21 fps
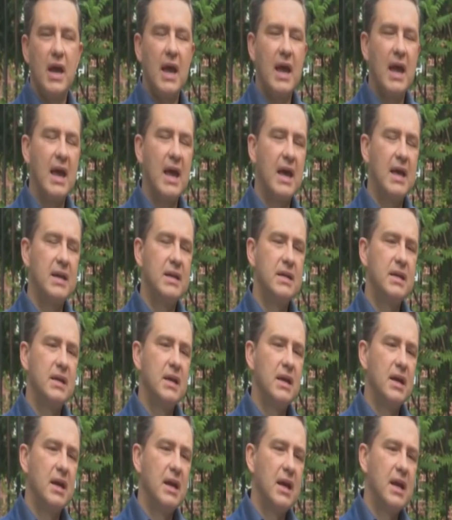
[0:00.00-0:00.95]

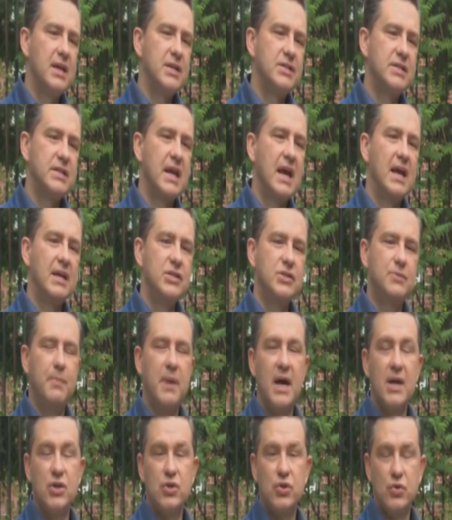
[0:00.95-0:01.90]
and he stands
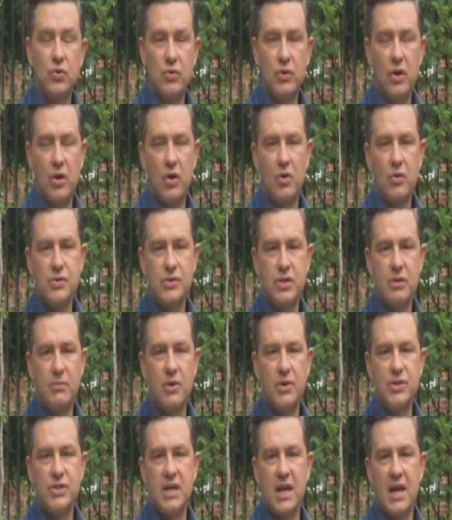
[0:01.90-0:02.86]
by Trudeau, who's the
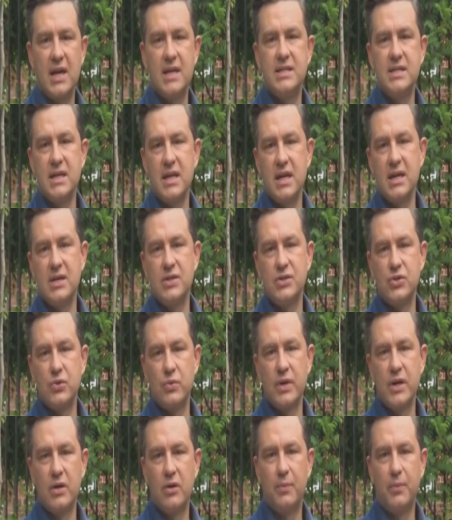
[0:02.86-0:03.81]
most
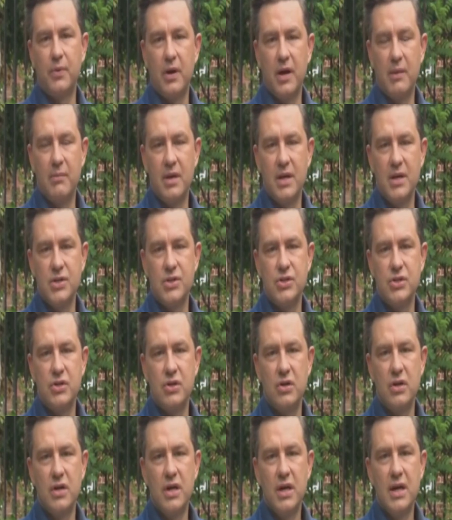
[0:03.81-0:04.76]
anti-Israel prime
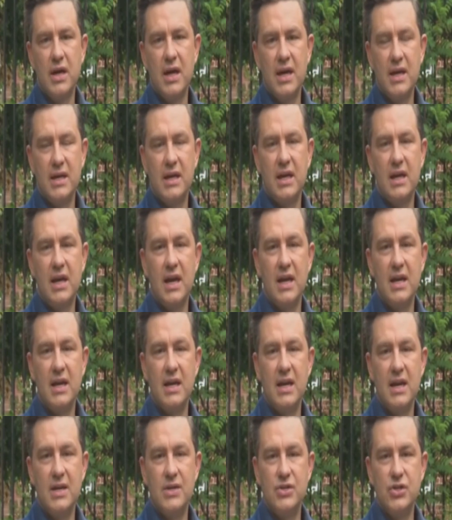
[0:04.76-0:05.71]
minister in
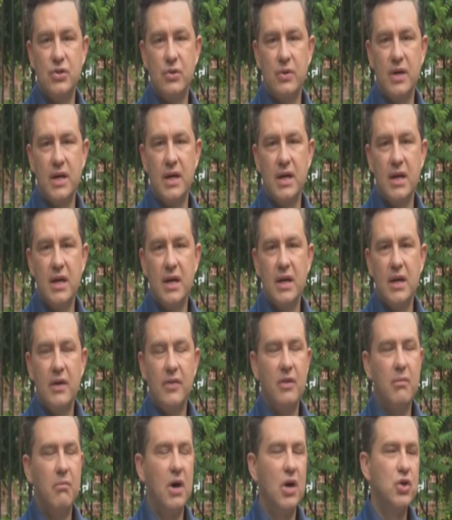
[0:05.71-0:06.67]
Canadian history.
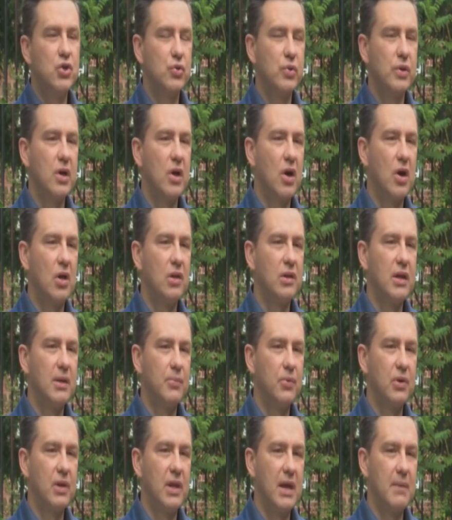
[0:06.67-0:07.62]
The Montreal
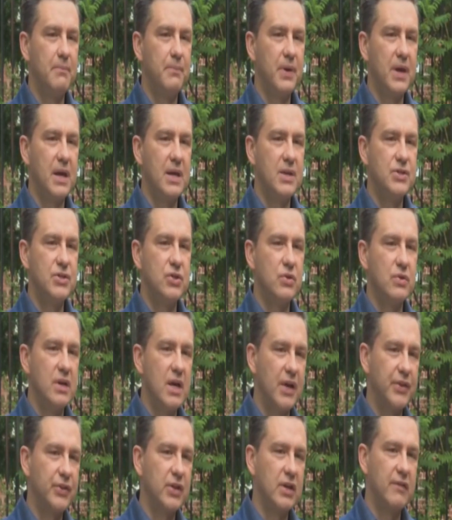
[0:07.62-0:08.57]
Liberal MPs do
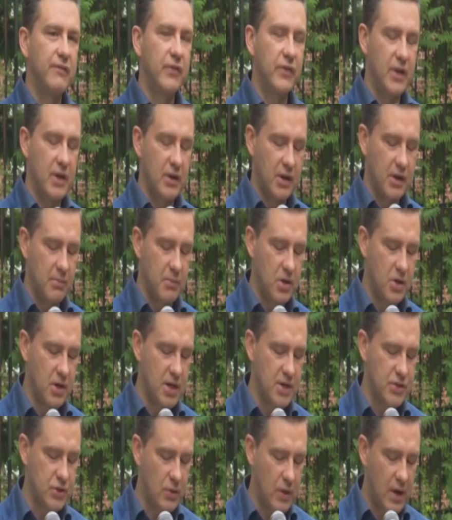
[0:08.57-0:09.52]
nothing for their
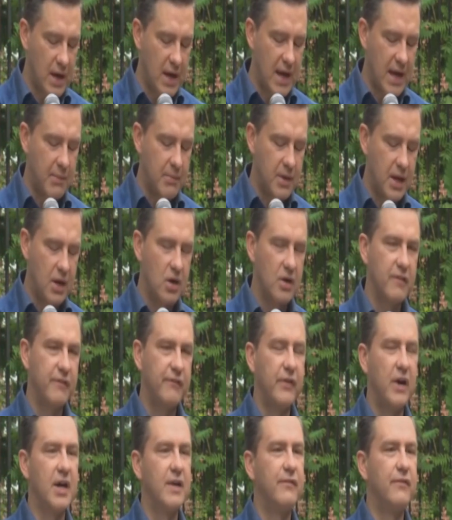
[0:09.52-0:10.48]
community, so I am here to
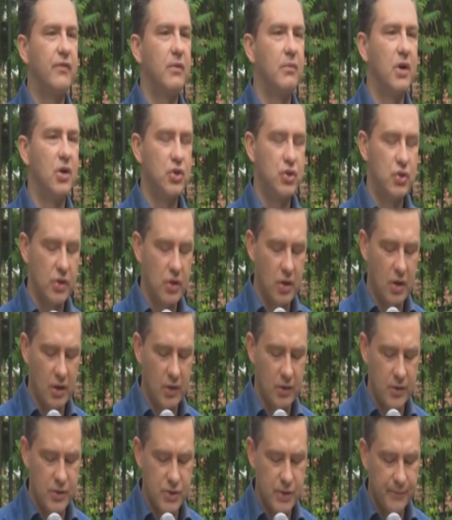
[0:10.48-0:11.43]
fight for
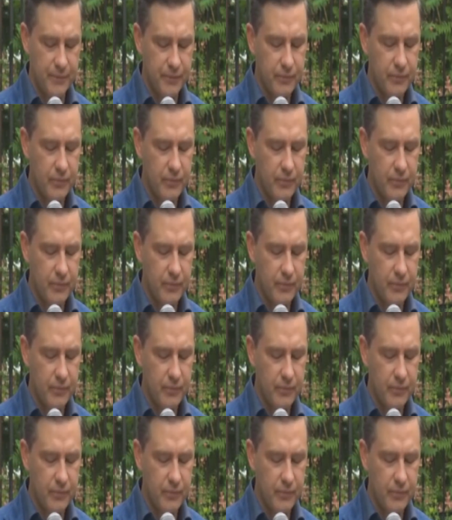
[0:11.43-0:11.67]
Montrealers